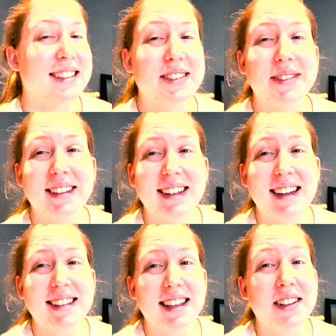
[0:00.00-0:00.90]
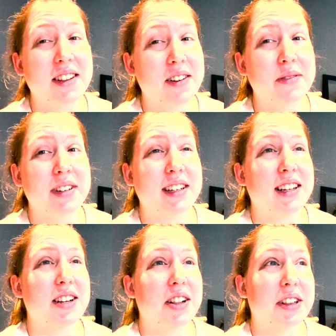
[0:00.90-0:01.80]
it's really nice. I love when
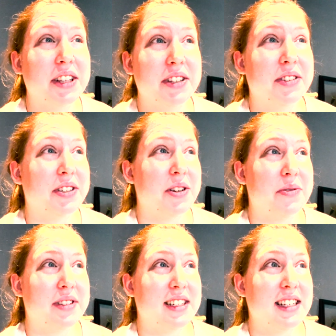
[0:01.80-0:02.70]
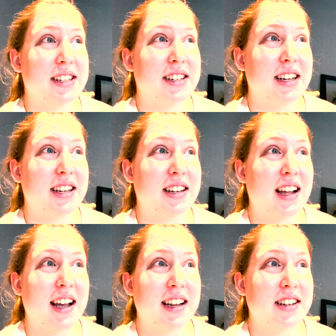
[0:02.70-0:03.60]
literally no one's in here
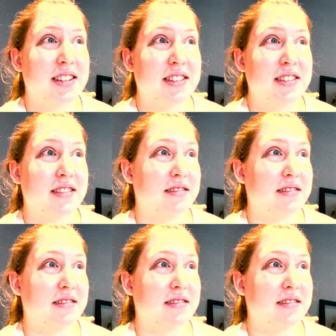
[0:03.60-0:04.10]
and I can just